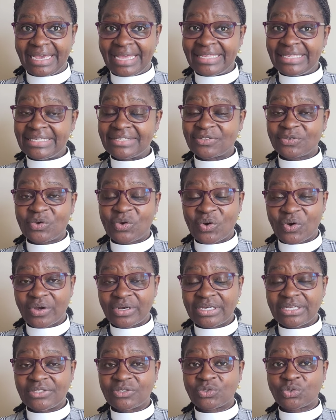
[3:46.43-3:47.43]
And this
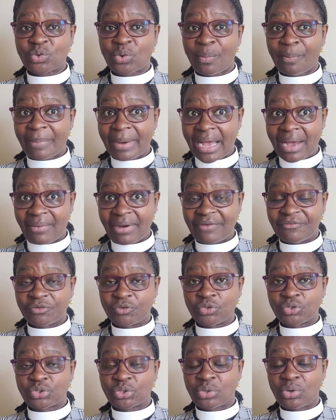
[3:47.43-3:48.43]
God is so
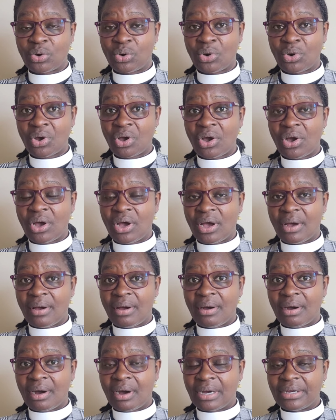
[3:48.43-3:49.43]
powerful, so,
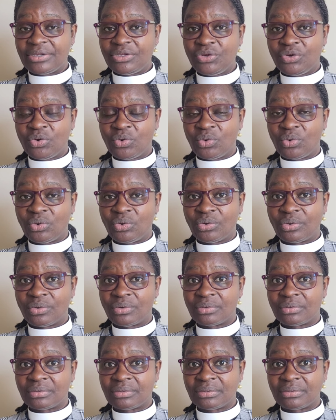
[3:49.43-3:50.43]
you know,
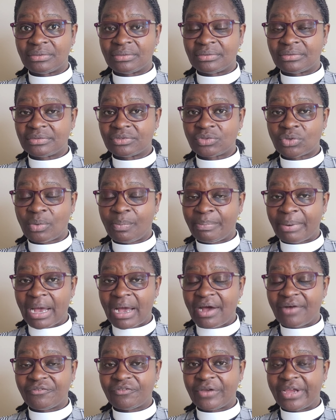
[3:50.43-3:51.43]
so
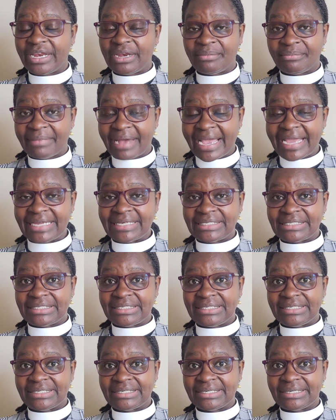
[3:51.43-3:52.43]
powerful and
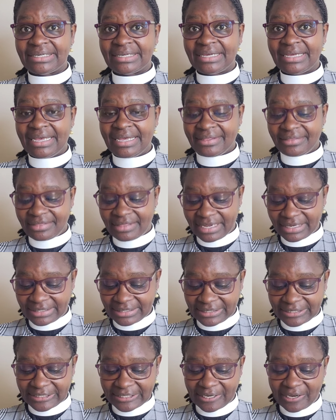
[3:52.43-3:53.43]
mighty
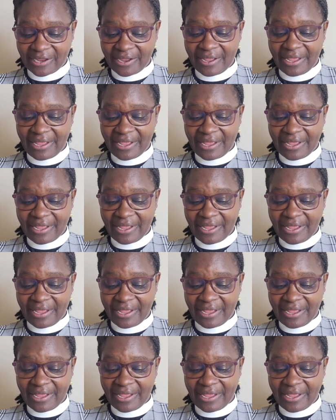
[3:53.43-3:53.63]
that